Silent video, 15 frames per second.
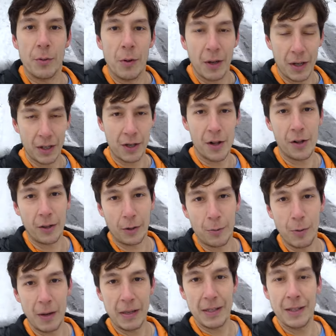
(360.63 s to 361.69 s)
we're gonna call it
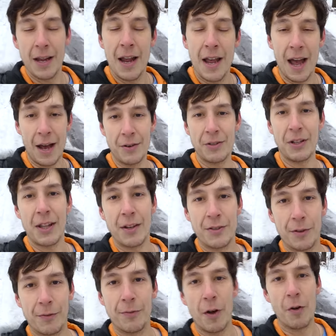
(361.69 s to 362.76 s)
quits. I would say that was
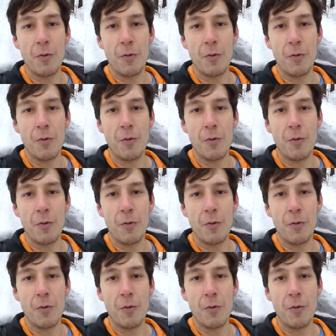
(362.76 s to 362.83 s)
a fun